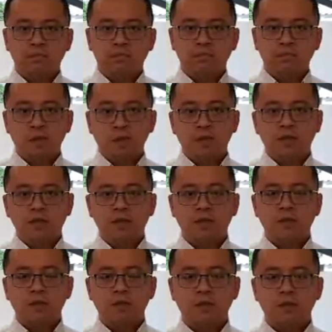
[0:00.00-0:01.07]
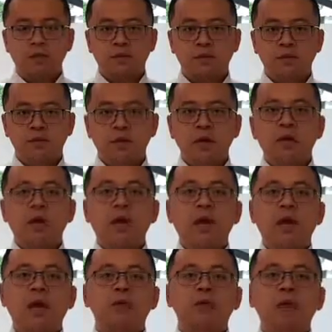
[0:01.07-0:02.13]
your retirement.
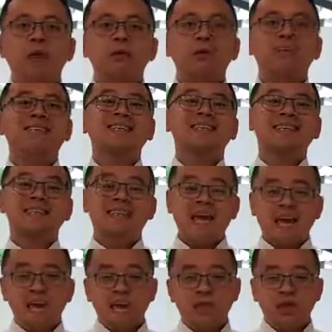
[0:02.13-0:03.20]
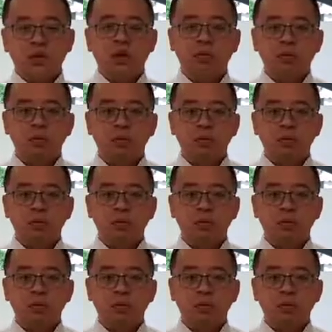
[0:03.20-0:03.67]
It will save you